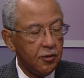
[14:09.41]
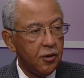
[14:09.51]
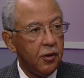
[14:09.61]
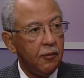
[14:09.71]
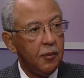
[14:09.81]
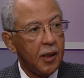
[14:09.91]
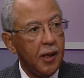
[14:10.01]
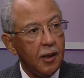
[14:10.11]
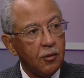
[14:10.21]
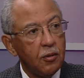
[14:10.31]
So you have
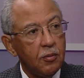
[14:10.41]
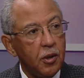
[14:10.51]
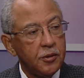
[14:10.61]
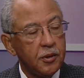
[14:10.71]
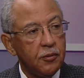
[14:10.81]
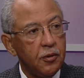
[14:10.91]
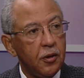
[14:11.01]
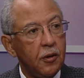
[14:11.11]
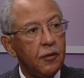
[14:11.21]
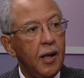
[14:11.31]
mechanical compression of a
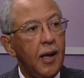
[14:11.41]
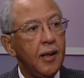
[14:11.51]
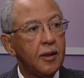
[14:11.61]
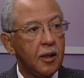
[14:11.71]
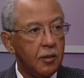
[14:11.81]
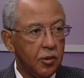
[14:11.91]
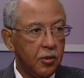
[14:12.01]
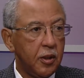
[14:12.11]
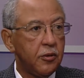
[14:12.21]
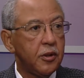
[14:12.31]
nerve and
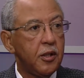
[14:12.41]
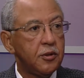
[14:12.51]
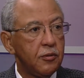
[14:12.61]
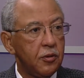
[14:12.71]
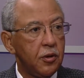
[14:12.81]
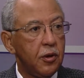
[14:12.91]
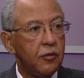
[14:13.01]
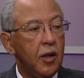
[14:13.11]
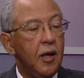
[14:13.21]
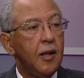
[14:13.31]
chemical irritation of a
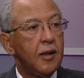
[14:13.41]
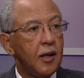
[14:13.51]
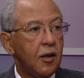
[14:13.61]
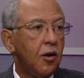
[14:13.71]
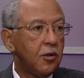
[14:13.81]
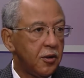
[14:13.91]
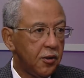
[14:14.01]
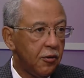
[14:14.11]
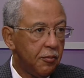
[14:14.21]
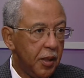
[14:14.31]
nerve that causes
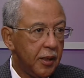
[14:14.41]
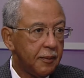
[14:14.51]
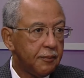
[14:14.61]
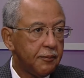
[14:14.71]
nerve pain.